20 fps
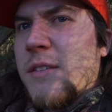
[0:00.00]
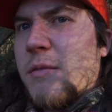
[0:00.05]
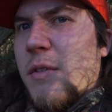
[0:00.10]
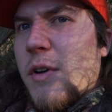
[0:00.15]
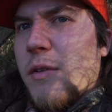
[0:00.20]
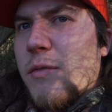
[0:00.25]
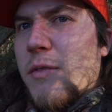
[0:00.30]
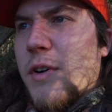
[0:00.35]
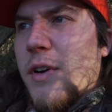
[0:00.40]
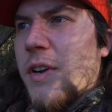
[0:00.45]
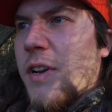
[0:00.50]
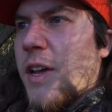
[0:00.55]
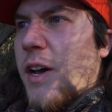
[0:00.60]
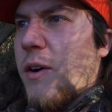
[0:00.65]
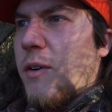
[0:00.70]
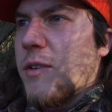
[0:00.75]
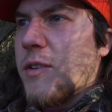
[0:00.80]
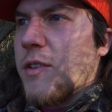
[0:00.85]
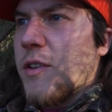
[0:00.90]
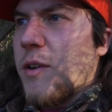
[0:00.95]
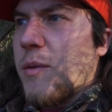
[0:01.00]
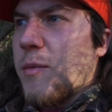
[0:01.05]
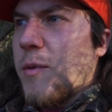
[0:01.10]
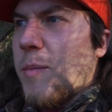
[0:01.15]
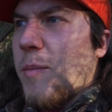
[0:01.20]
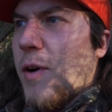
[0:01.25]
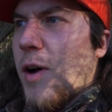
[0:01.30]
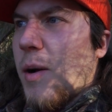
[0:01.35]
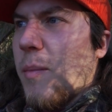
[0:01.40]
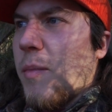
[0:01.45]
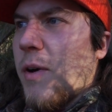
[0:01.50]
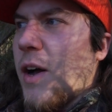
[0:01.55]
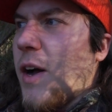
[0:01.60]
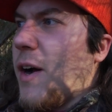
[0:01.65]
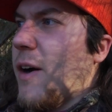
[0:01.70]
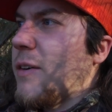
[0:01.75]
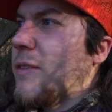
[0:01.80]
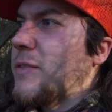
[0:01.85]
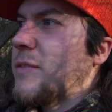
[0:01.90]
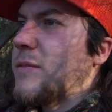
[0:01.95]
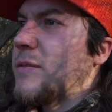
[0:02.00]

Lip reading: wait for a doe or something to pop out.